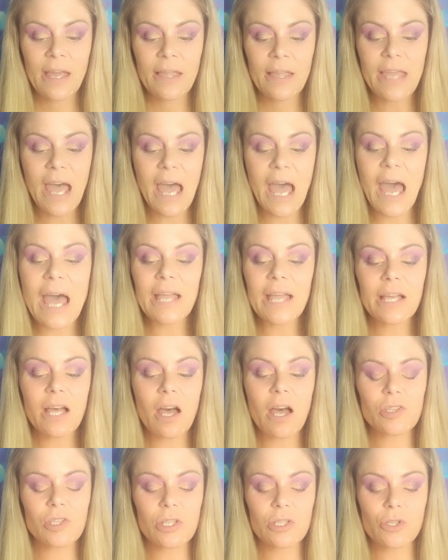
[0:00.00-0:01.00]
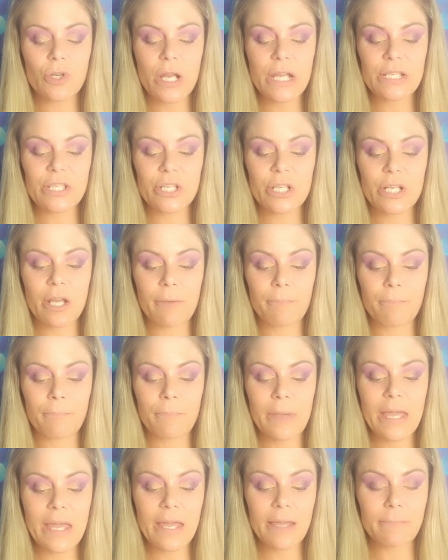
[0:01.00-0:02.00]
The high concentration of
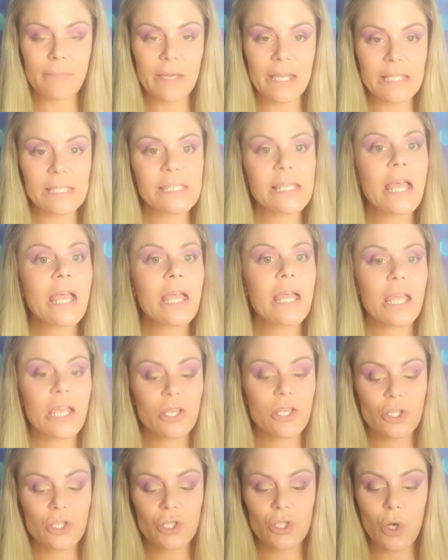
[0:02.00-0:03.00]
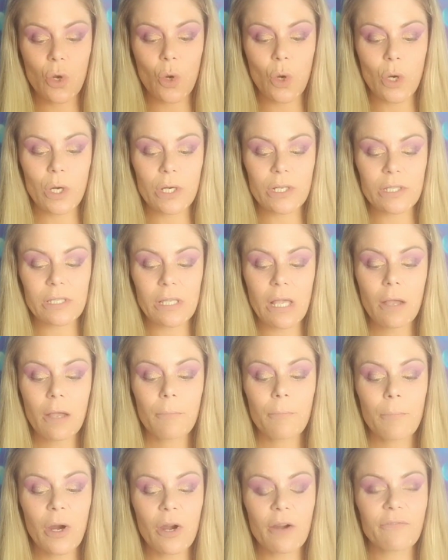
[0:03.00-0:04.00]
pigments ensures
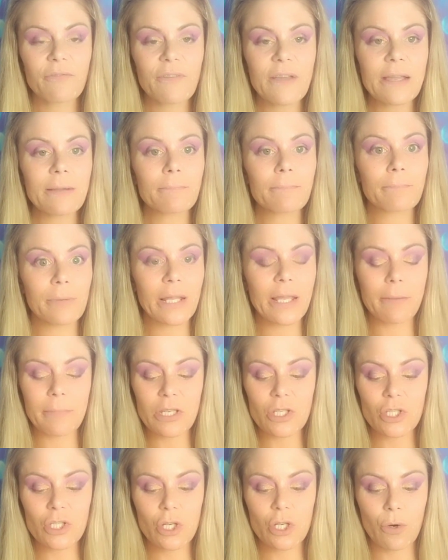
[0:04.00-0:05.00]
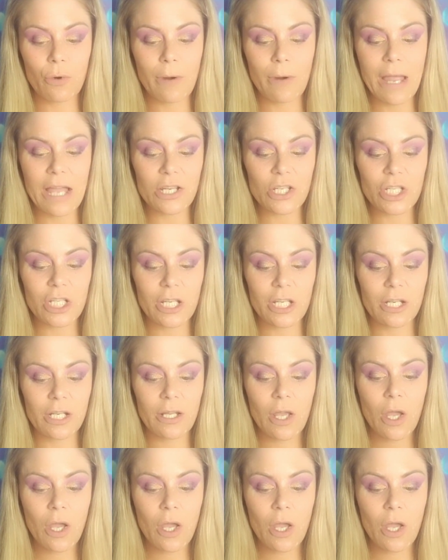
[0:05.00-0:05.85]
perfect blemish correction.